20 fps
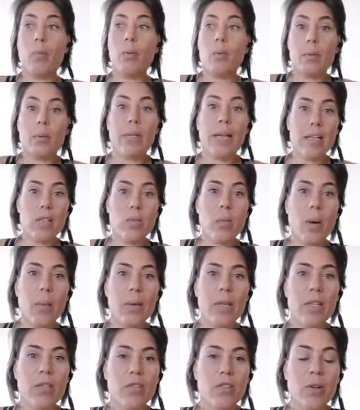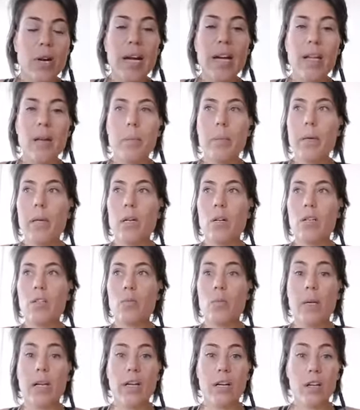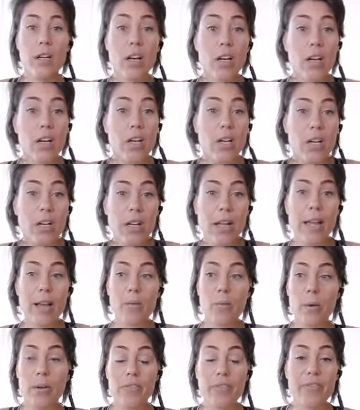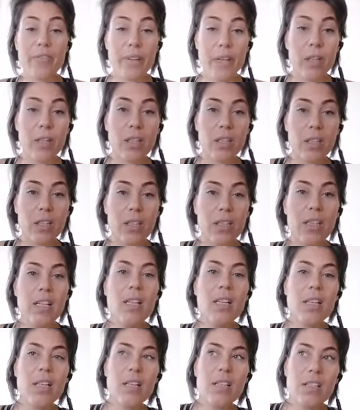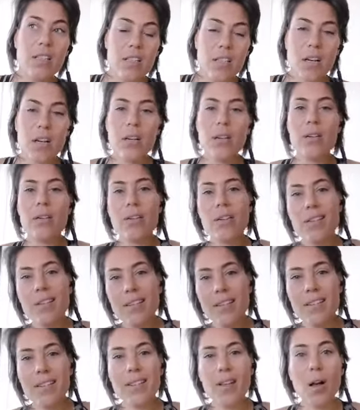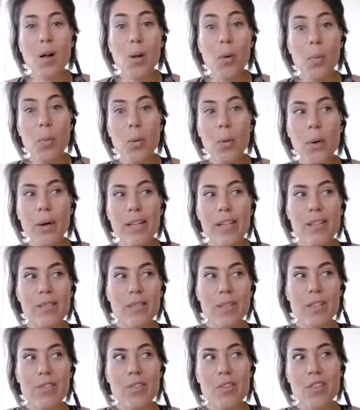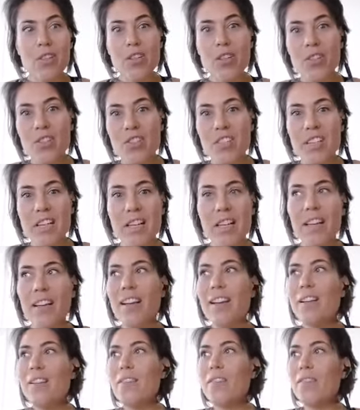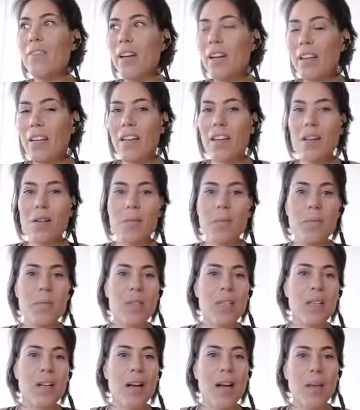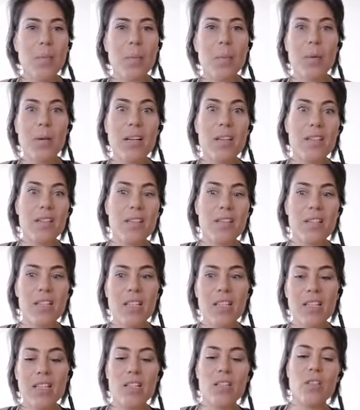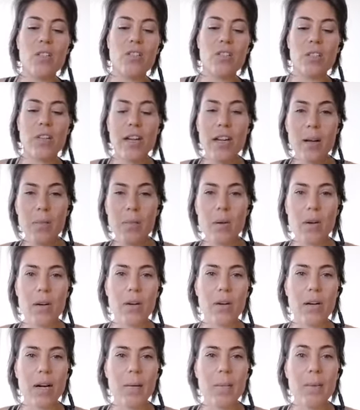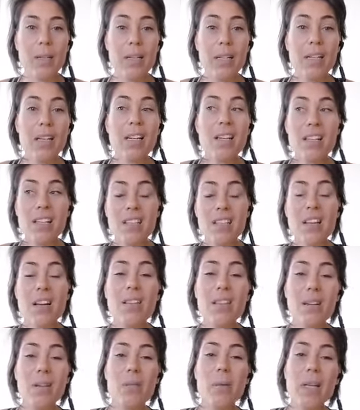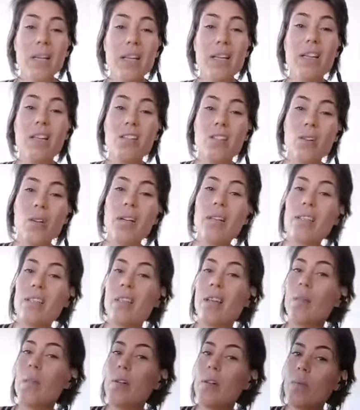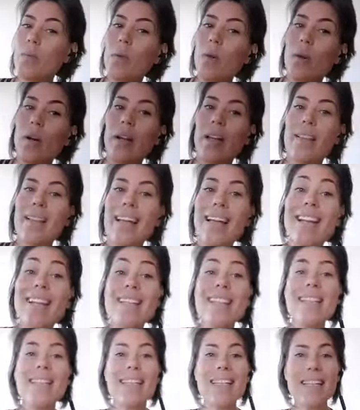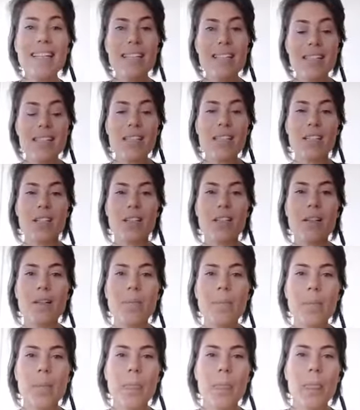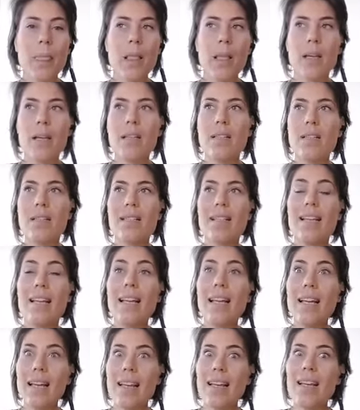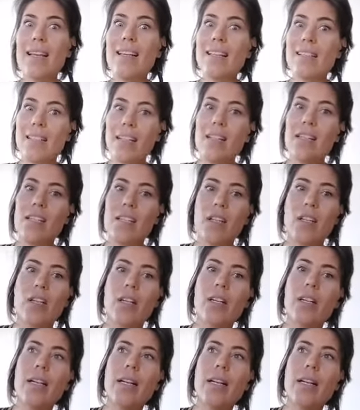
That's why we do training, because we look good and we feel good. So the whole point of introducing vacuums and hyperpressors into your training program is so that we can enjoy it so much more, and that it's easier, because it is easier.